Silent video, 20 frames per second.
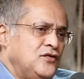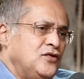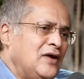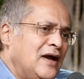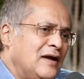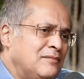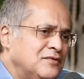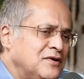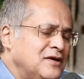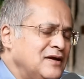If you
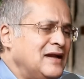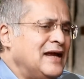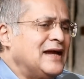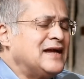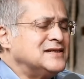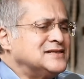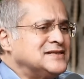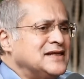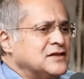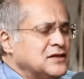happen,
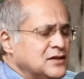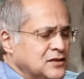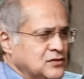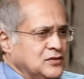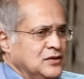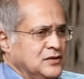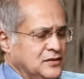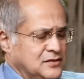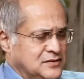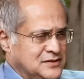like I said,
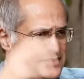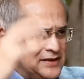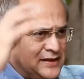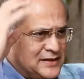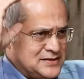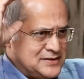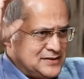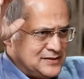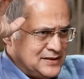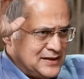see,
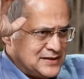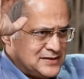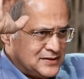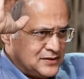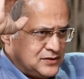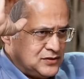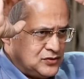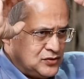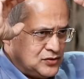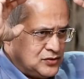there's
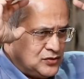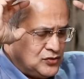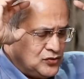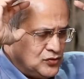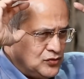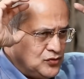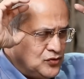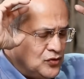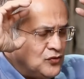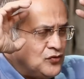
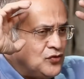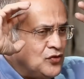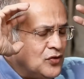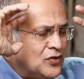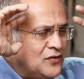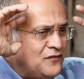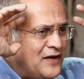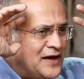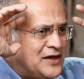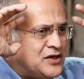you're
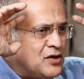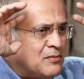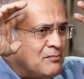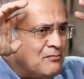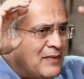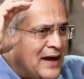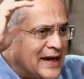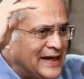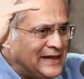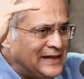going to find your
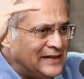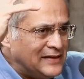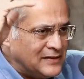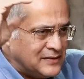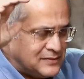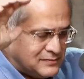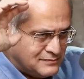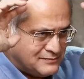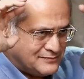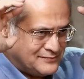
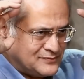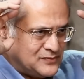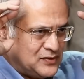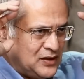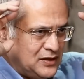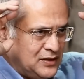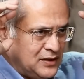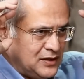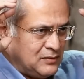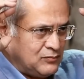mind
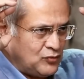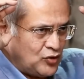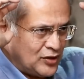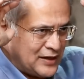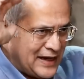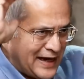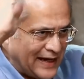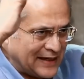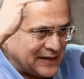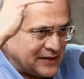a little
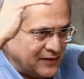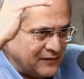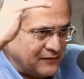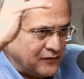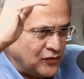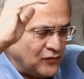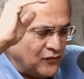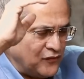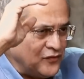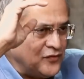more
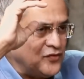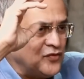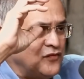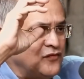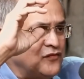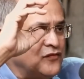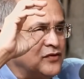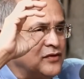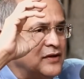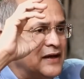active.
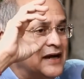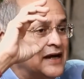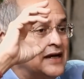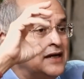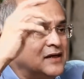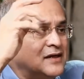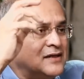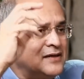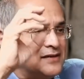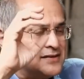You'll
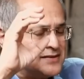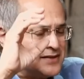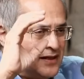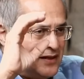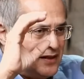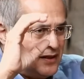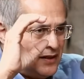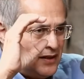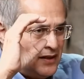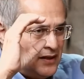alertness.
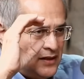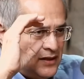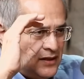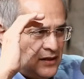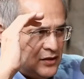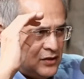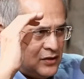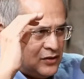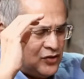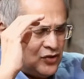
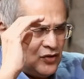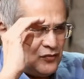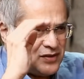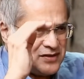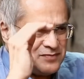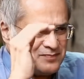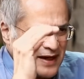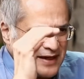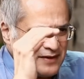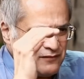You know
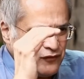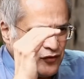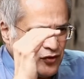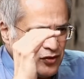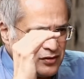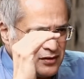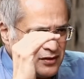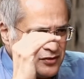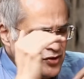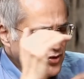what is mind
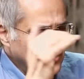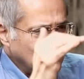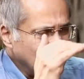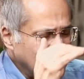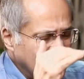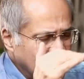fog? You're too